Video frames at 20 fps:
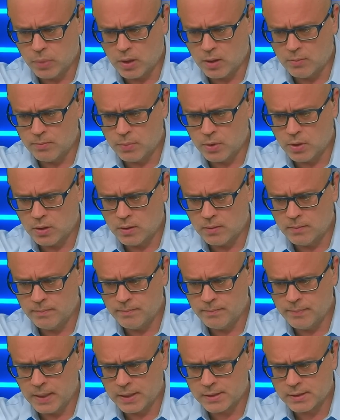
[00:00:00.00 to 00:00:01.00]
Bomb Bomb,
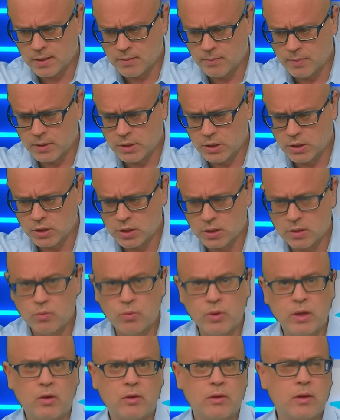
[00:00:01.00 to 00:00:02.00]
Max the Magician,
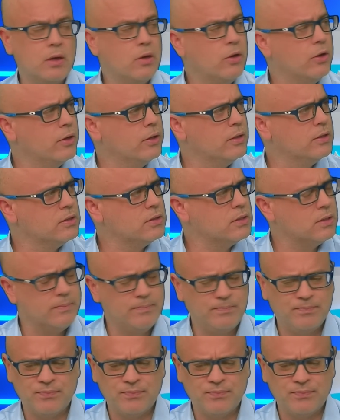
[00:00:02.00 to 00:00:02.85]
We Are the Logans.